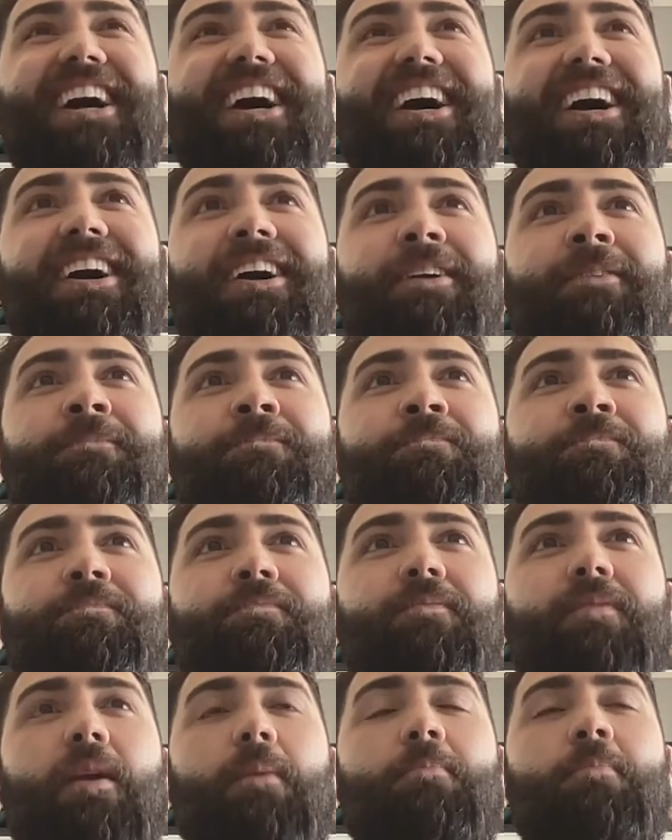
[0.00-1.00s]

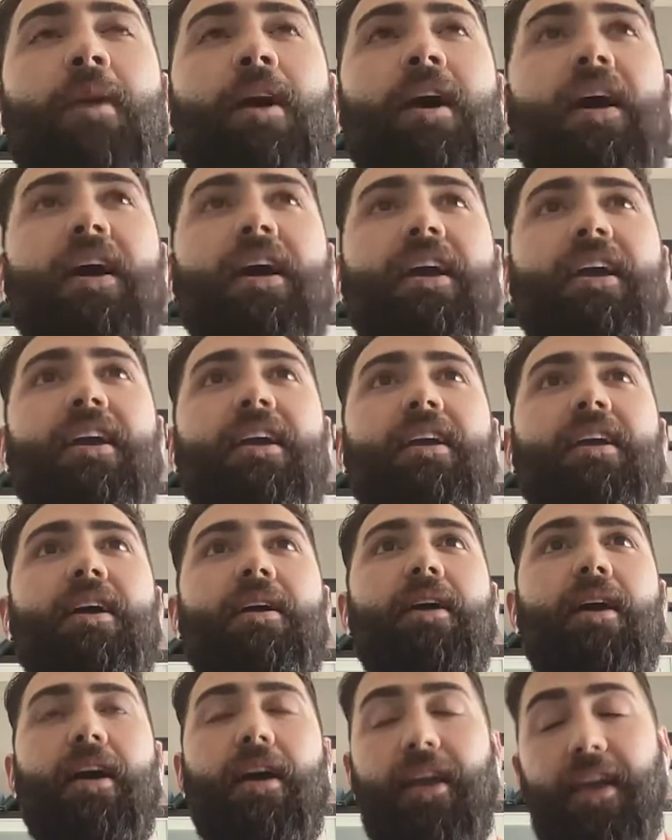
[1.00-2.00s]
My
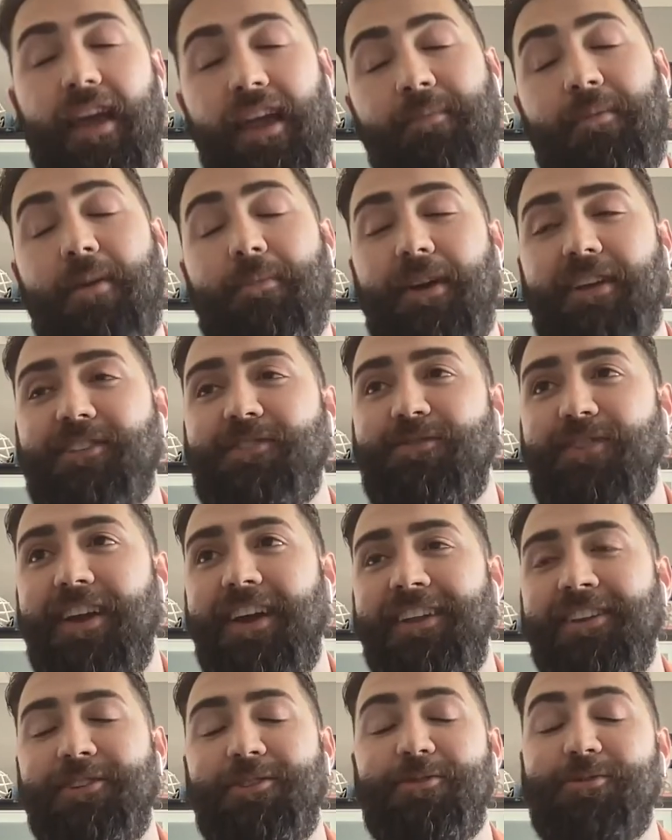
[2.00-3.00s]
best
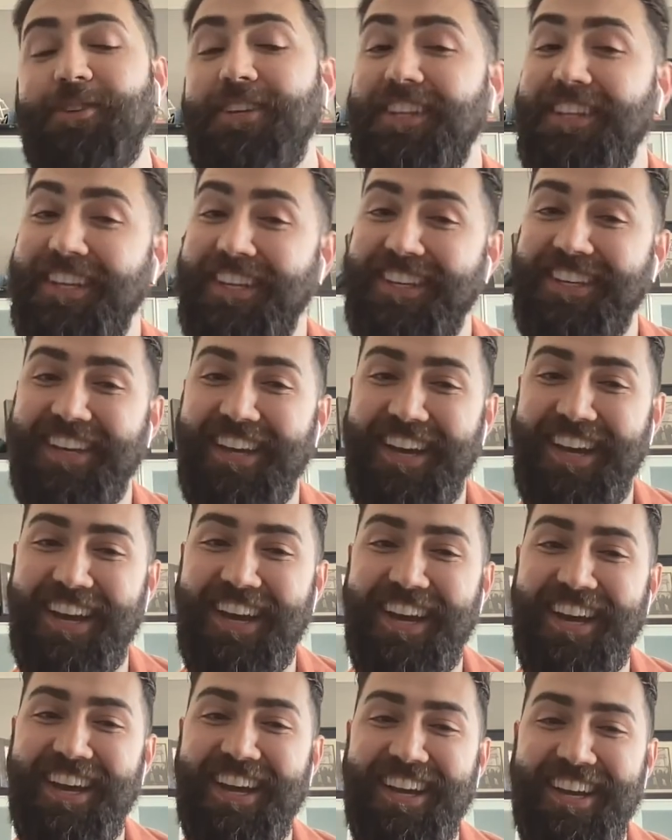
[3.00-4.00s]
friend, who really
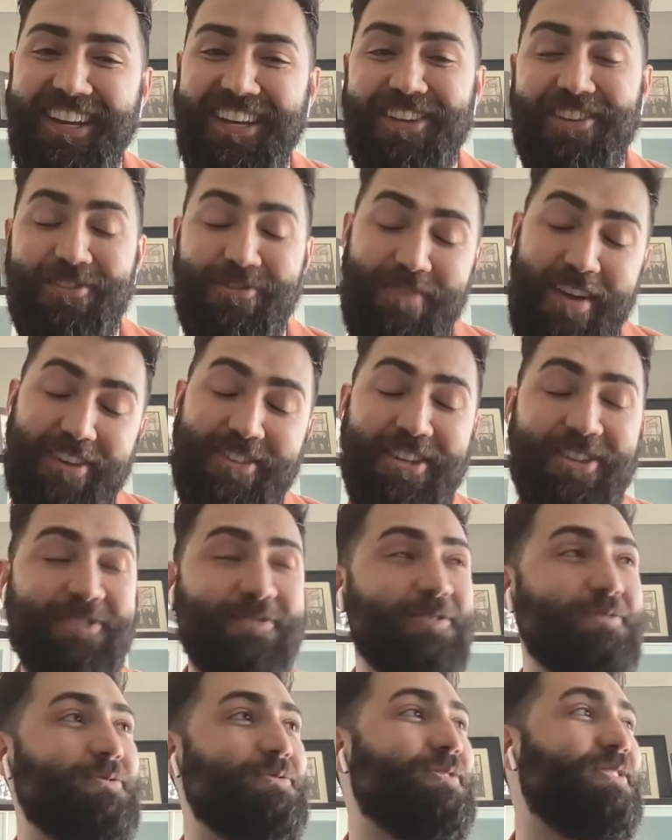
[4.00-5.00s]
you've actually
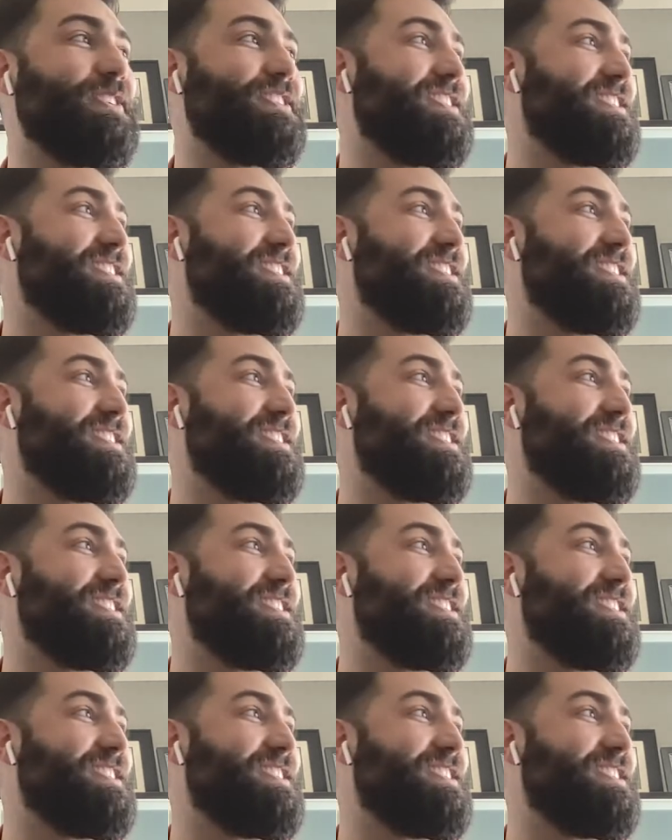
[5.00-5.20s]
interviewed before.